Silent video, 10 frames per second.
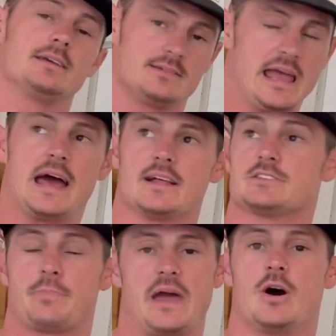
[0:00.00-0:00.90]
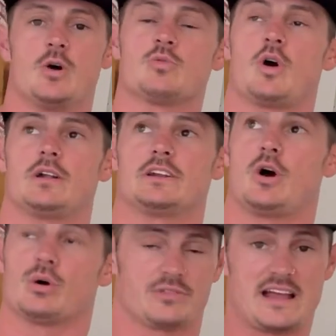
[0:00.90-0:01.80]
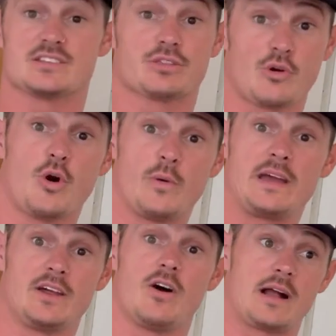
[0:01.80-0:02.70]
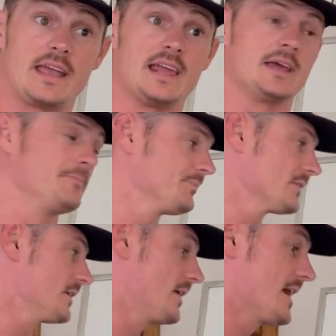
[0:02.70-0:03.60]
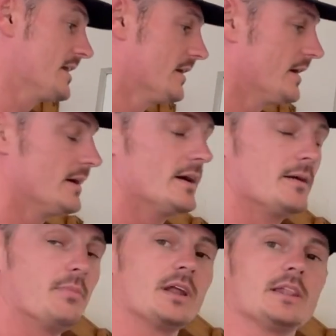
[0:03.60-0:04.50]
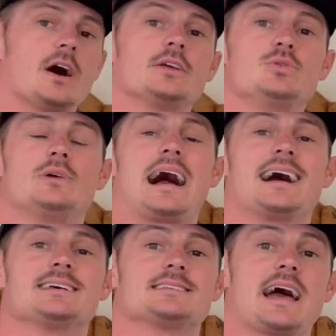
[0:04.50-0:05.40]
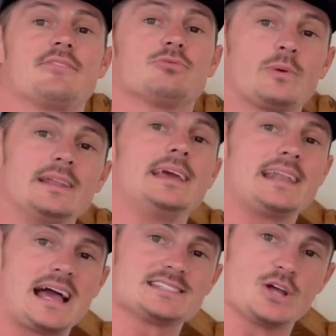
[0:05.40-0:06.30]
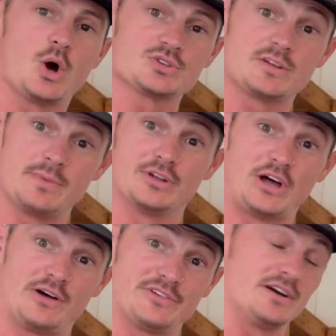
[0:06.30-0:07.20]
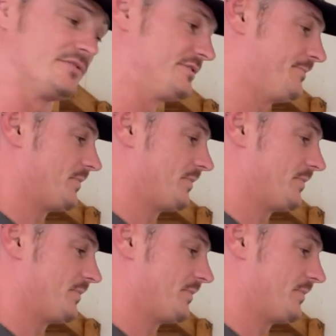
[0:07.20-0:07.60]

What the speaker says: Yeah, that's a pet home quality dog. That's a throwaway dog. I get it. All right. But a lot of you guys have really nice dogs to build off of.